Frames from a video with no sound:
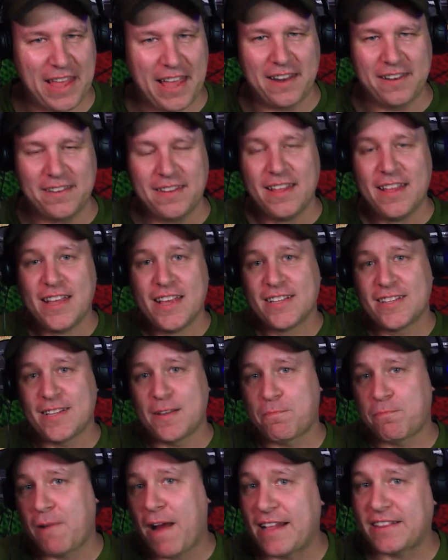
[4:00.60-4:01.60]
And the
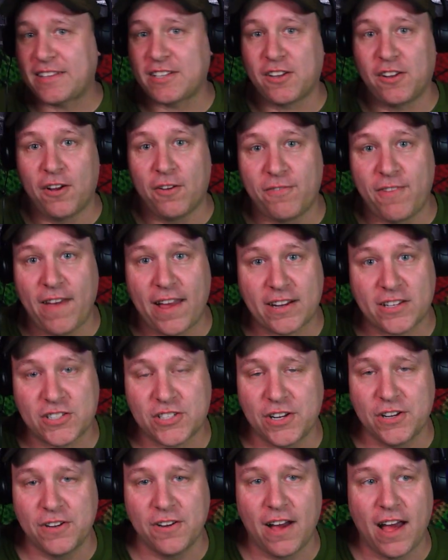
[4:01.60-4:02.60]
practical effects
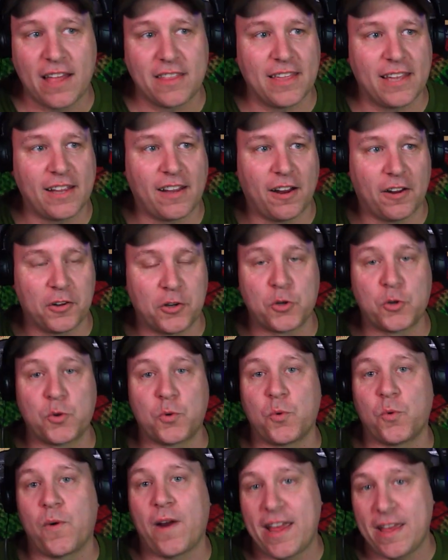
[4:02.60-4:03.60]
too, I think, are
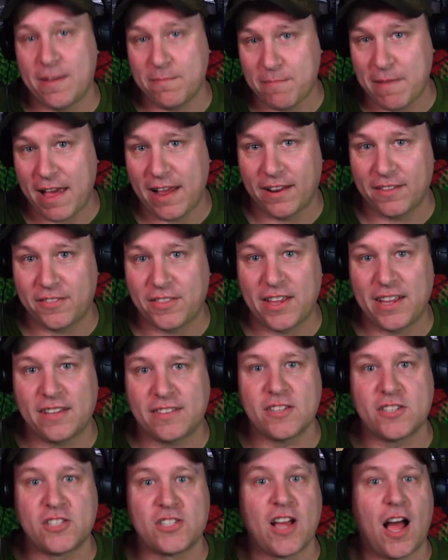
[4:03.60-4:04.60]
great, man. I think
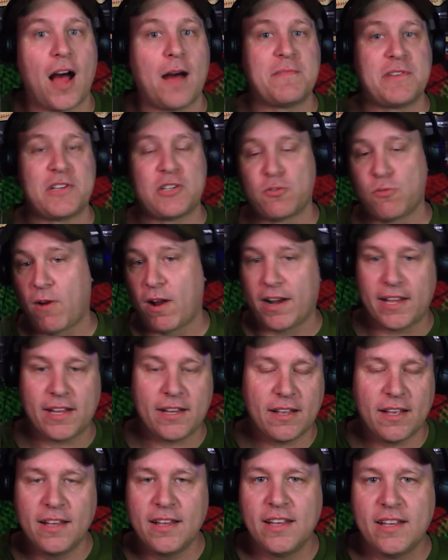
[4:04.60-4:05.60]
the zombies running.